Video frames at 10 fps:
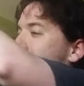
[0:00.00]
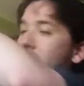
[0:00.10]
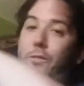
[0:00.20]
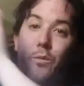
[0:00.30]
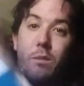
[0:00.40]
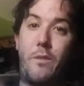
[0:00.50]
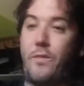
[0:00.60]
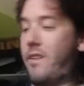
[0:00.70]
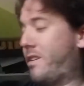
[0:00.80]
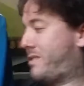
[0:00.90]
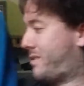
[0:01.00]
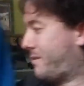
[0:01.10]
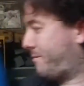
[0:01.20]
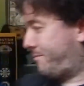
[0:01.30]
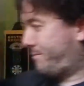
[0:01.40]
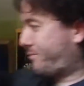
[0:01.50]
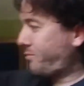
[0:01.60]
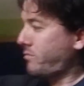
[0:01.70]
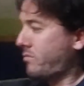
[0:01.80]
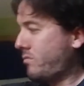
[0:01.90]
it's definitely one of my favorites.
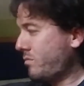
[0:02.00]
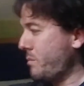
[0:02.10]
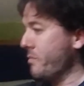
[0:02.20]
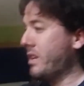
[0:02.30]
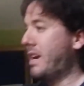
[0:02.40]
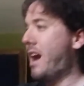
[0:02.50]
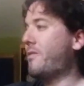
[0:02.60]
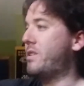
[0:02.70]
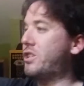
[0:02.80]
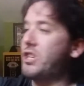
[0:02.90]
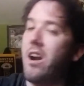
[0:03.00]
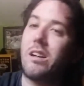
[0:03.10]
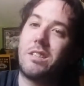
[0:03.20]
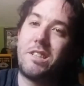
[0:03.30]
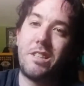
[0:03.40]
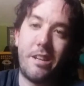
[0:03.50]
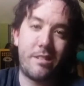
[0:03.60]
After the Sharks,